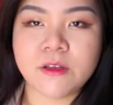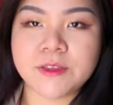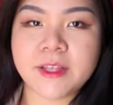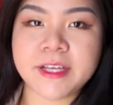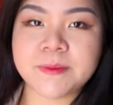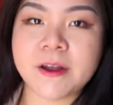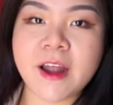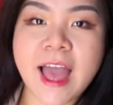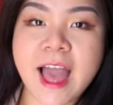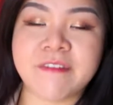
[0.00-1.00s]
The next
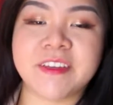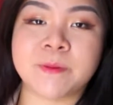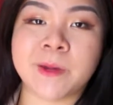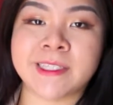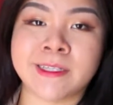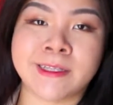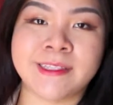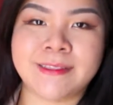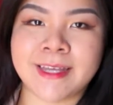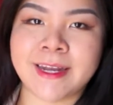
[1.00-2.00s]
product I have is
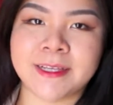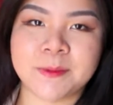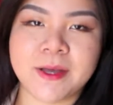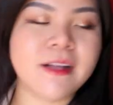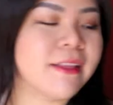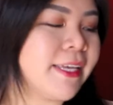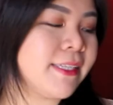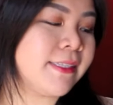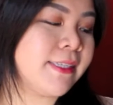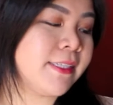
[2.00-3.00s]
practically dead as well.
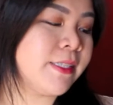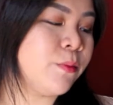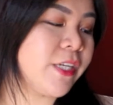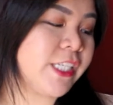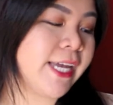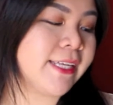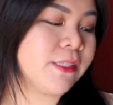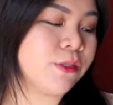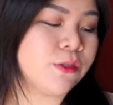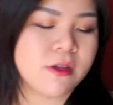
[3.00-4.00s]
It's this Witch
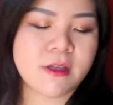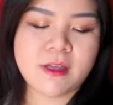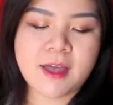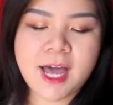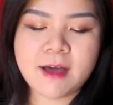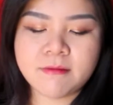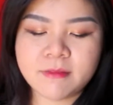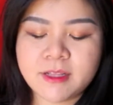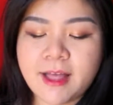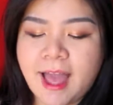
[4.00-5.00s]
Hazel
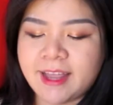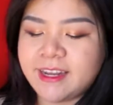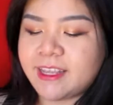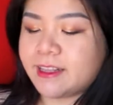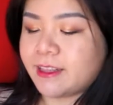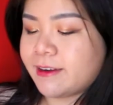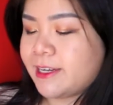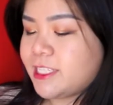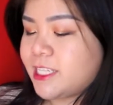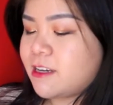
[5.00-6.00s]
acne
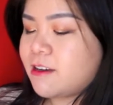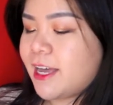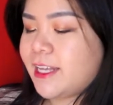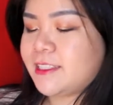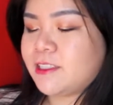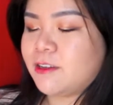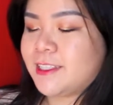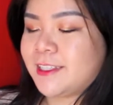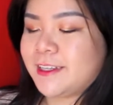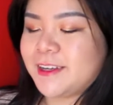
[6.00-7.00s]
clearing gel, and it's
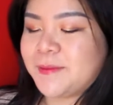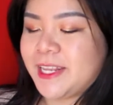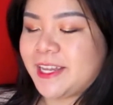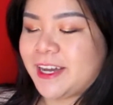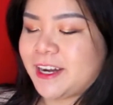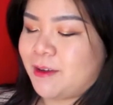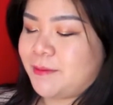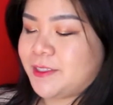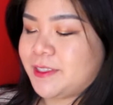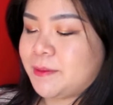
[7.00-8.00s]
also being cut
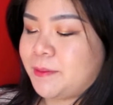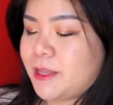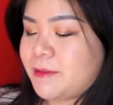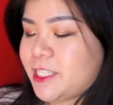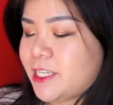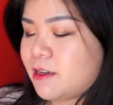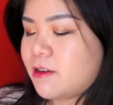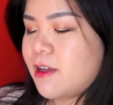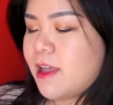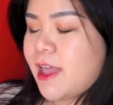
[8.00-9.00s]
up. So it's a blemish
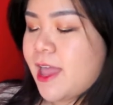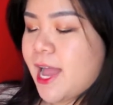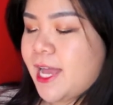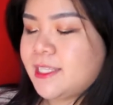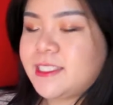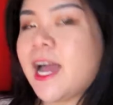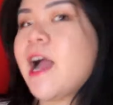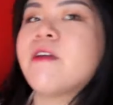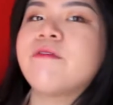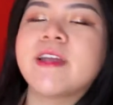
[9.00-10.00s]
gel, and
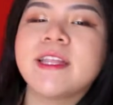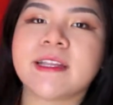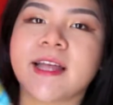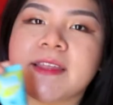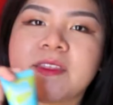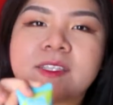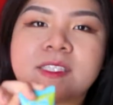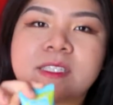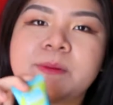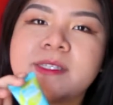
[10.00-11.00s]
I really like this
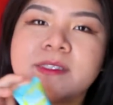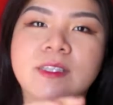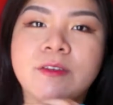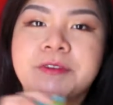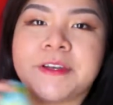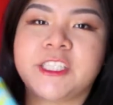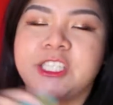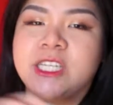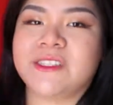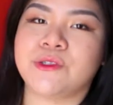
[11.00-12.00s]
just because it's a very
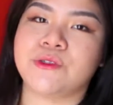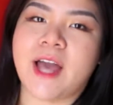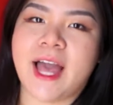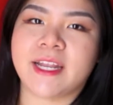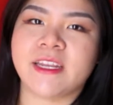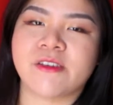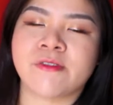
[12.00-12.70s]
gentle acne